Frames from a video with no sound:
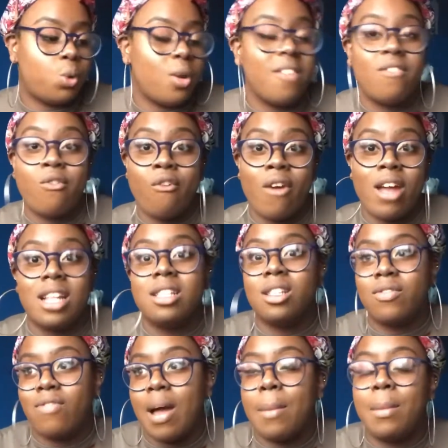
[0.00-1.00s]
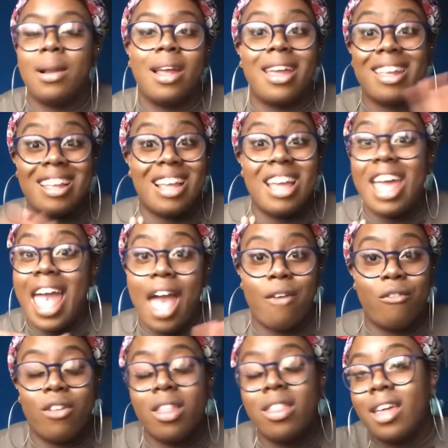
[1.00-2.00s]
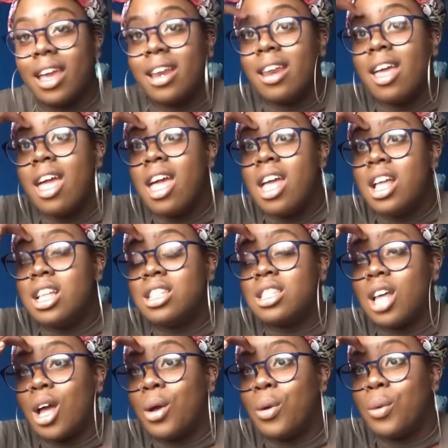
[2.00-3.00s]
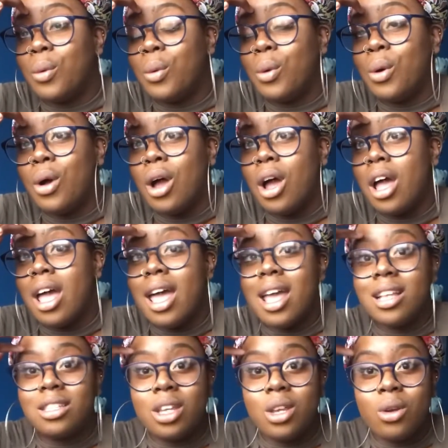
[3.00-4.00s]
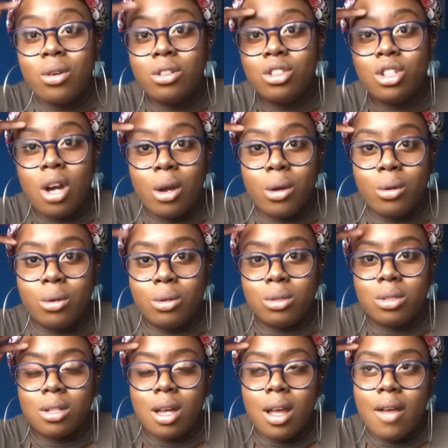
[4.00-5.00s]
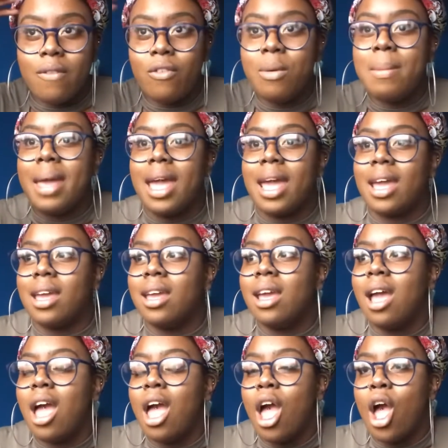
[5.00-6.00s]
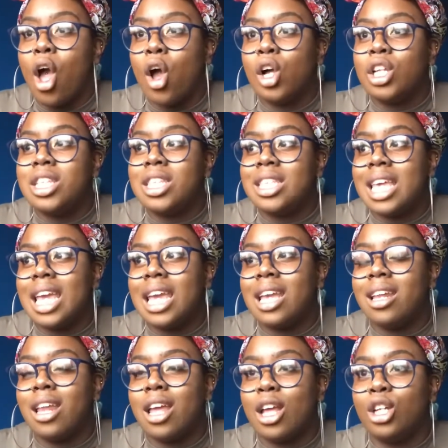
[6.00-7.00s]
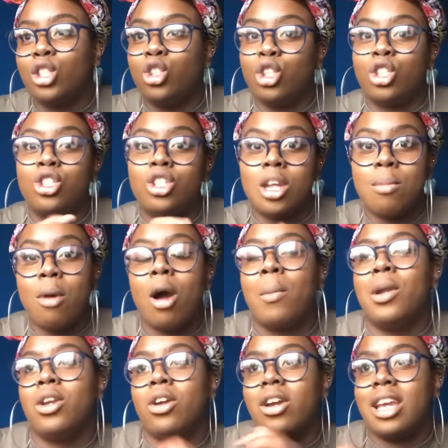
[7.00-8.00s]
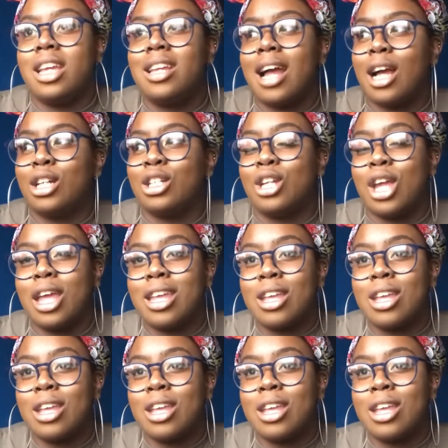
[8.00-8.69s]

between friends, family, everything. So as a young child, for me, seeing just your mum and not your dad,